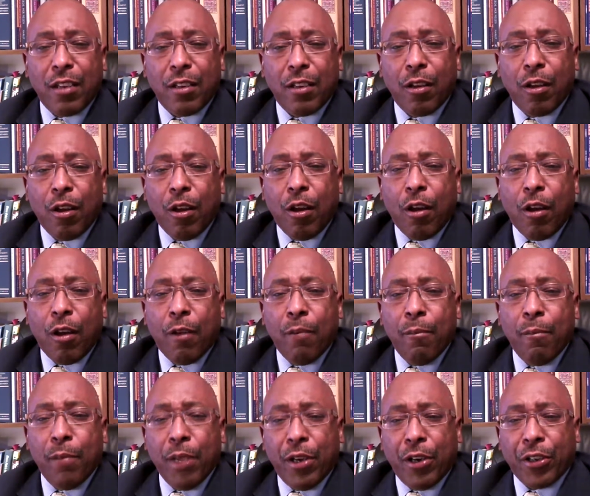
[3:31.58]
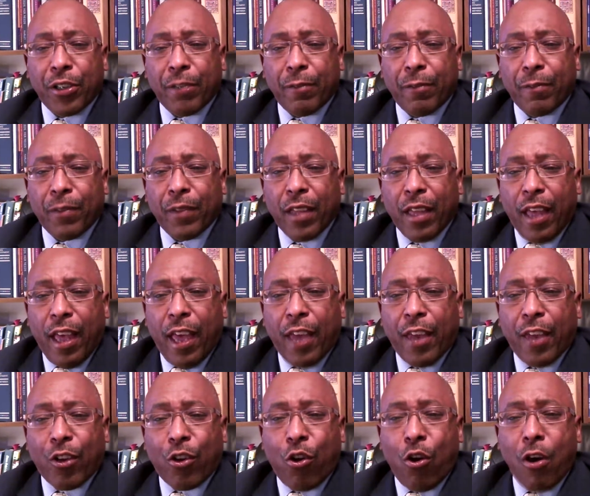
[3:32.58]
million. And
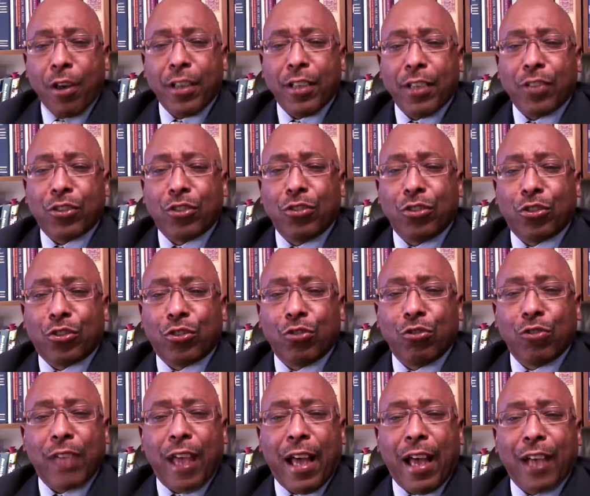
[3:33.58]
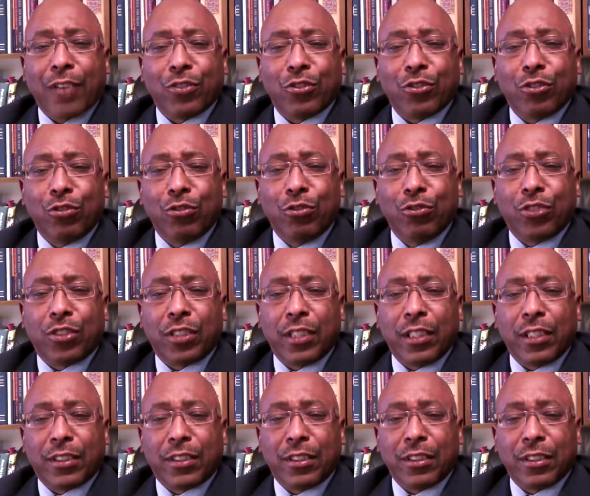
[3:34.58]
according to the 2002
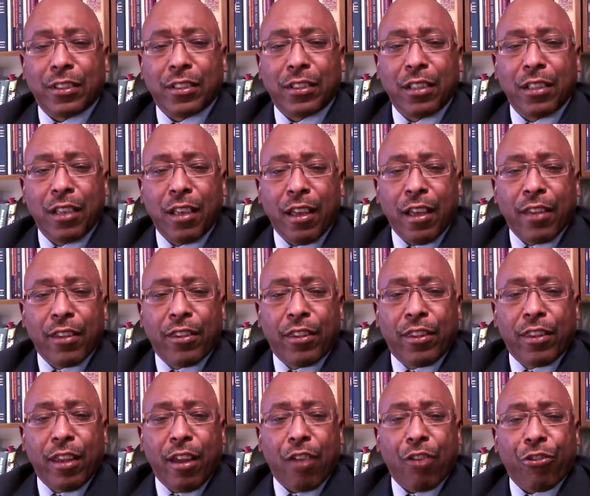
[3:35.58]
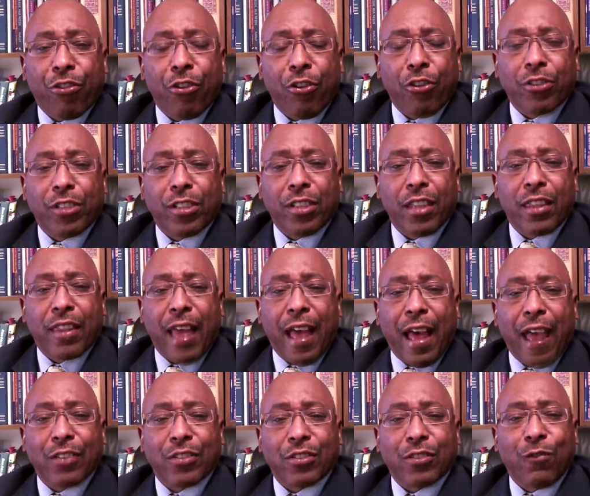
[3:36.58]
census, there are
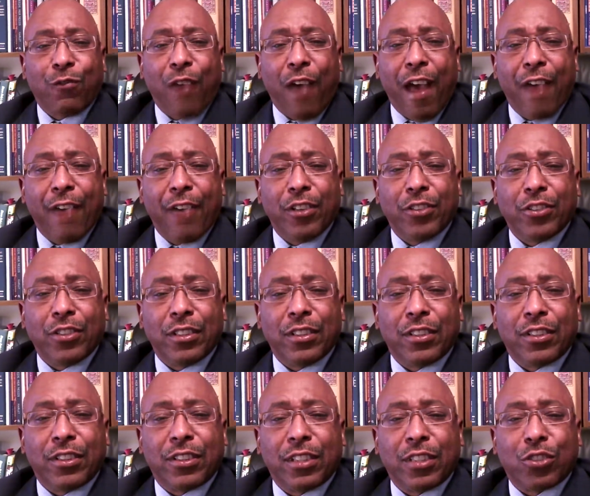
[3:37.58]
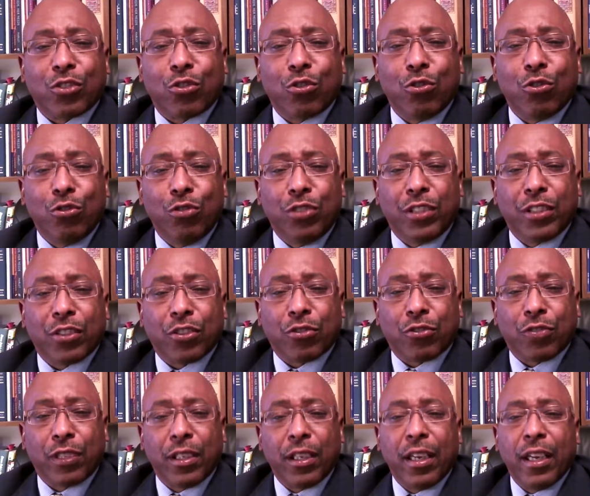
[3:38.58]
13,506 school district,
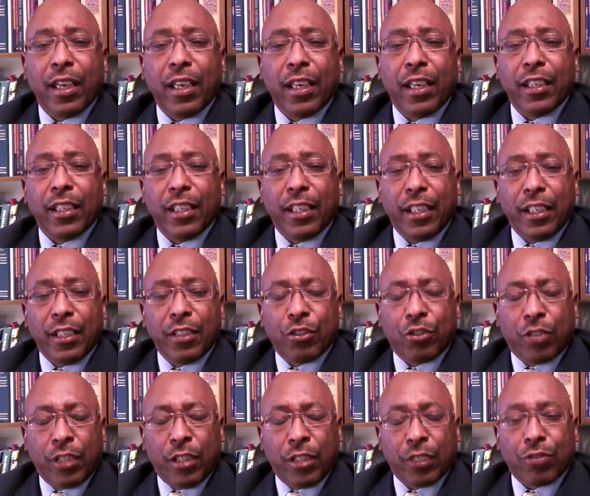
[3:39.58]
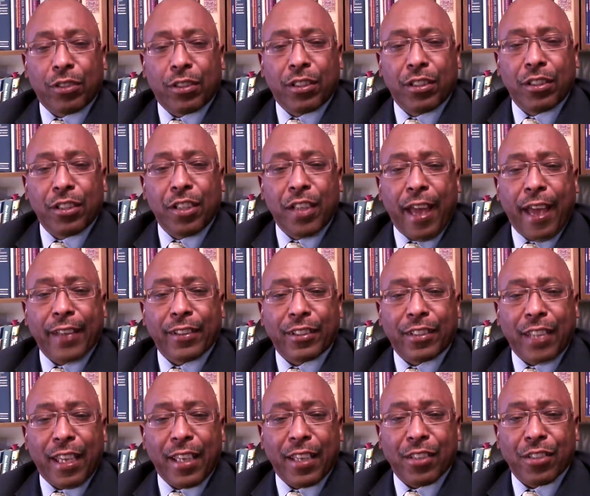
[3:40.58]
districts in the United
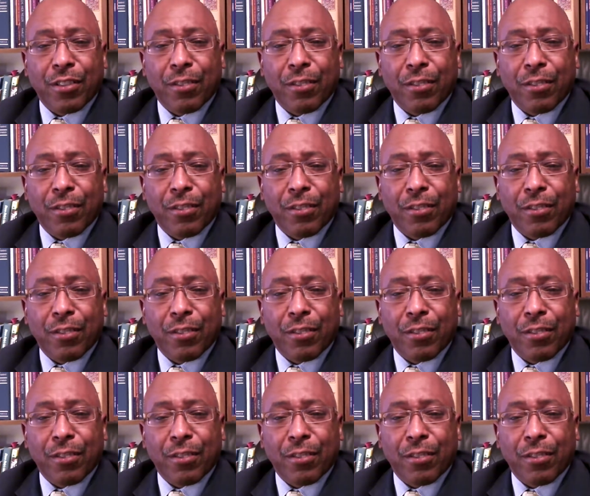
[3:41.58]
States.